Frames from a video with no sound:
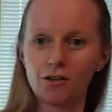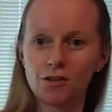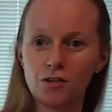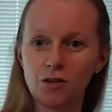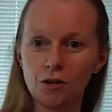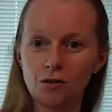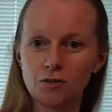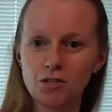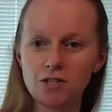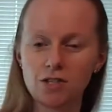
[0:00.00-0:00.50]

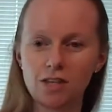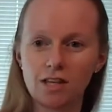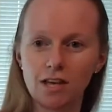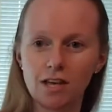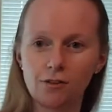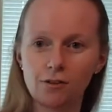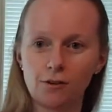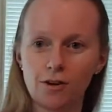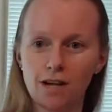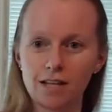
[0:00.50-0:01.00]
go to the
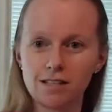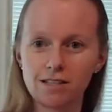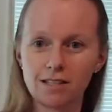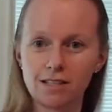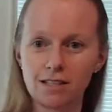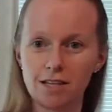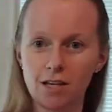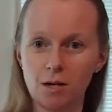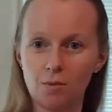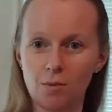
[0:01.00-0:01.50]
other end,
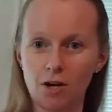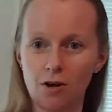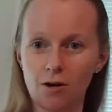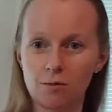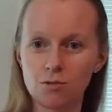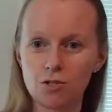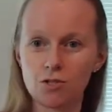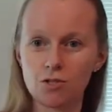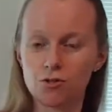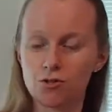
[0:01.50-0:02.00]
keep my
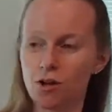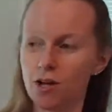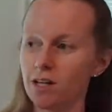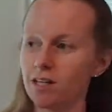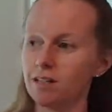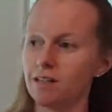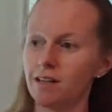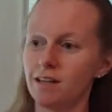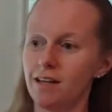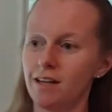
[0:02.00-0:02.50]
arms
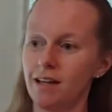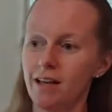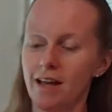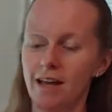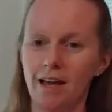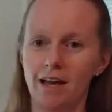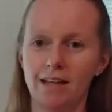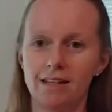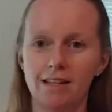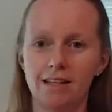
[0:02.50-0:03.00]
straight,
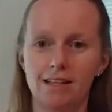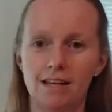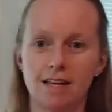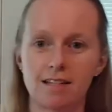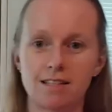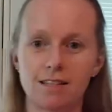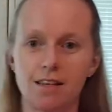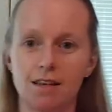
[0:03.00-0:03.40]
and then that